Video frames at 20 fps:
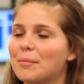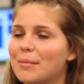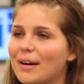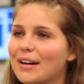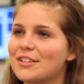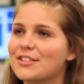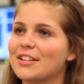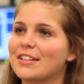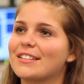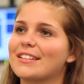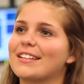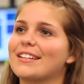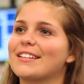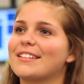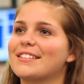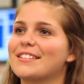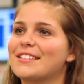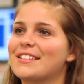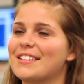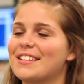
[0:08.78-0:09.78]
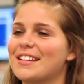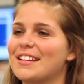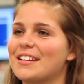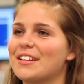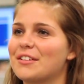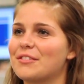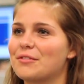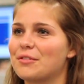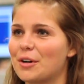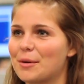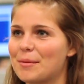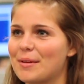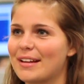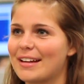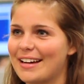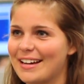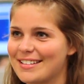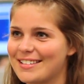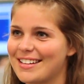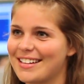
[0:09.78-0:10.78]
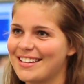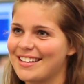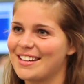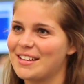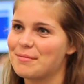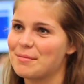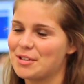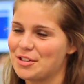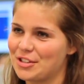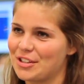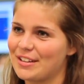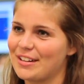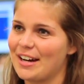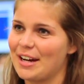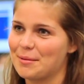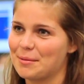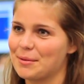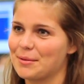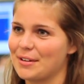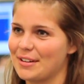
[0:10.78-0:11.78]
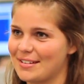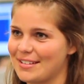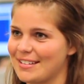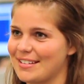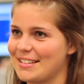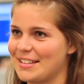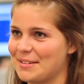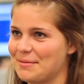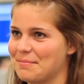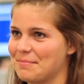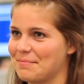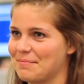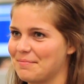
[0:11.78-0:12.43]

project is the Formula SAE Michigan Hybrid Racing Team.